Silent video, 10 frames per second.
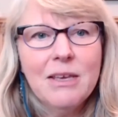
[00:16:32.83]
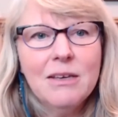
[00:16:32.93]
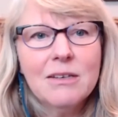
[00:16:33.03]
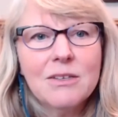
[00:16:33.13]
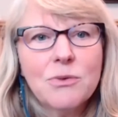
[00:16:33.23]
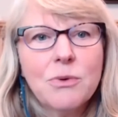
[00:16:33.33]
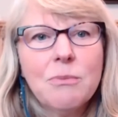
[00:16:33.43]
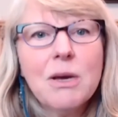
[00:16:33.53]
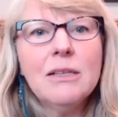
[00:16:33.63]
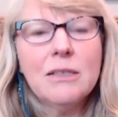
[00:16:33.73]
So in
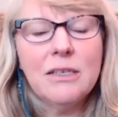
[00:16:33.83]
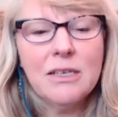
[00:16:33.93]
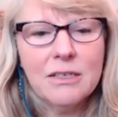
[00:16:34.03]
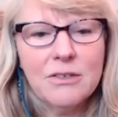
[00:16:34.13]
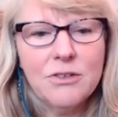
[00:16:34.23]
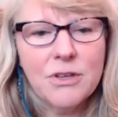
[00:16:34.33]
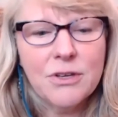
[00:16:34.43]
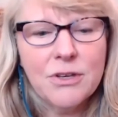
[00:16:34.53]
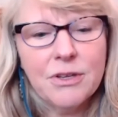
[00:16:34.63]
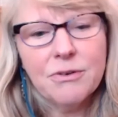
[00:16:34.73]
my lineage,
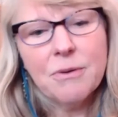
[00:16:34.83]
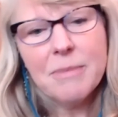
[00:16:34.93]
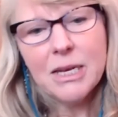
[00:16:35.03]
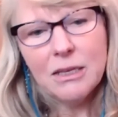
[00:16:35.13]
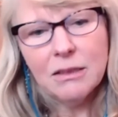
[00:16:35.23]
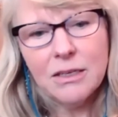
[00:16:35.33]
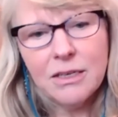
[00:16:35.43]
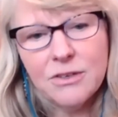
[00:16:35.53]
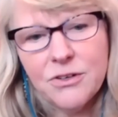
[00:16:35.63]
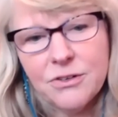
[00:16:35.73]
there are many
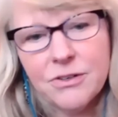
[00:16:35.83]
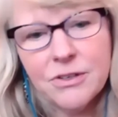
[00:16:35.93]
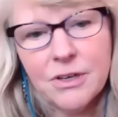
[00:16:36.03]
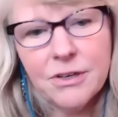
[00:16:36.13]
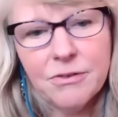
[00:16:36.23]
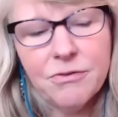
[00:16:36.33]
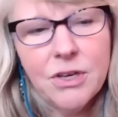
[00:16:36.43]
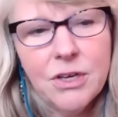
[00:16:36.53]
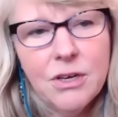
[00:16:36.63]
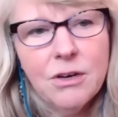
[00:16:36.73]
lineages of
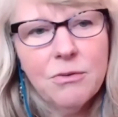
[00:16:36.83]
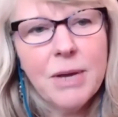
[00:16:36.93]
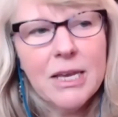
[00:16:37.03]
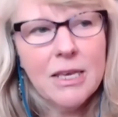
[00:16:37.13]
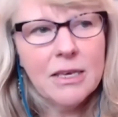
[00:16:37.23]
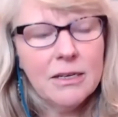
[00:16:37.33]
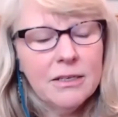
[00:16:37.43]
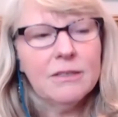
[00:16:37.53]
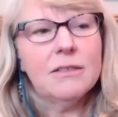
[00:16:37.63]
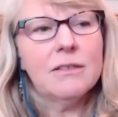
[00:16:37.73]
Reiki. It
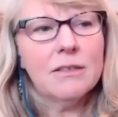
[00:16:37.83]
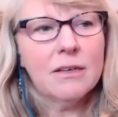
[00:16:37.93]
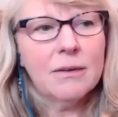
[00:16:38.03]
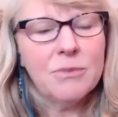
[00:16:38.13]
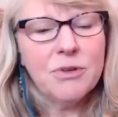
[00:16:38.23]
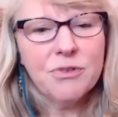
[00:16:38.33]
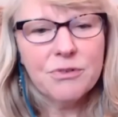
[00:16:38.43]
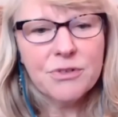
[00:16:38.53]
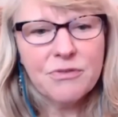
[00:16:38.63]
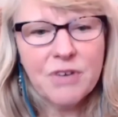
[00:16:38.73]
has
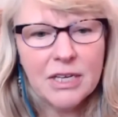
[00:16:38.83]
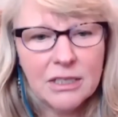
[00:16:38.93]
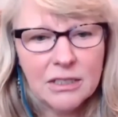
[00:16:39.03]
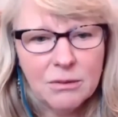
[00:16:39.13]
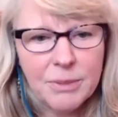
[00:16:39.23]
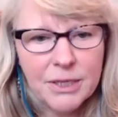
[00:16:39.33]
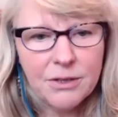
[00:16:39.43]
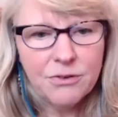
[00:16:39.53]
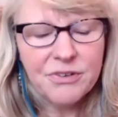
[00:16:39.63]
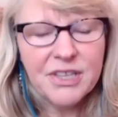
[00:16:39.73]
diversified a little bit
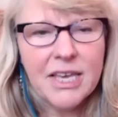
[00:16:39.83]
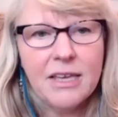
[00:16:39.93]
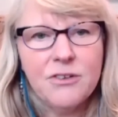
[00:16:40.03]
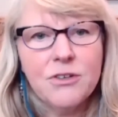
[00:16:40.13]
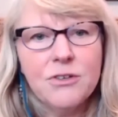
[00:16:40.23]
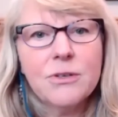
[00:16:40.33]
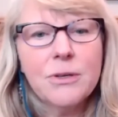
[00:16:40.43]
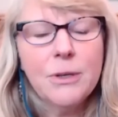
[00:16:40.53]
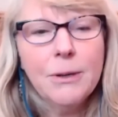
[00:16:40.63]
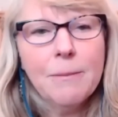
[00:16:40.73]
over the ages,
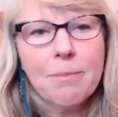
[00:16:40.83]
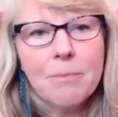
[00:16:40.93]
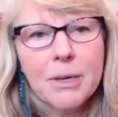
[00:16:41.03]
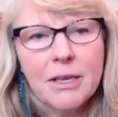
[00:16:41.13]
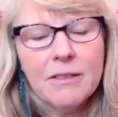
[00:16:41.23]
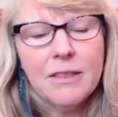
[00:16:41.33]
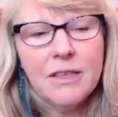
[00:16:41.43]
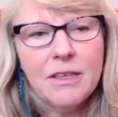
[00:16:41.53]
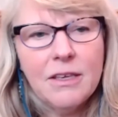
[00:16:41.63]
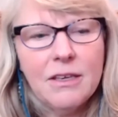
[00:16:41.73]
but in
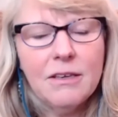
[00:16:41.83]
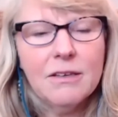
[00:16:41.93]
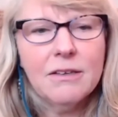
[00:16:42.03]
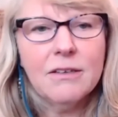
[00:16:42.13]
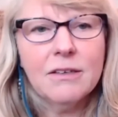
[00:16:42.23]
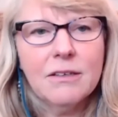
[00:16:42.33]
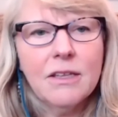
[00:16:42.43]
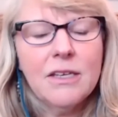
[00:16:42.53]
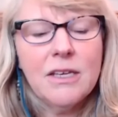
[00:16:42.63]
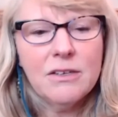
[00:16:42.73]
the
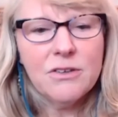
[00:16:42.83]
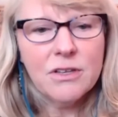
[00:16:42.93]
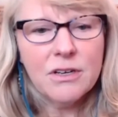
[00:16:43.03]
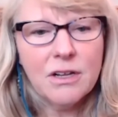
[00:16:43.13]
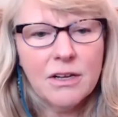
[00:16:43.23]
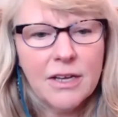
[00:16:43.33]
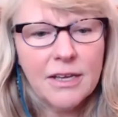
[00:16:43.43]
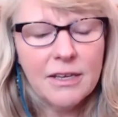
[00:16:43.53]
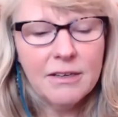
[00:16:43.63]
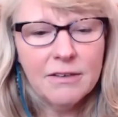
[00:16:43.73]
lineage that I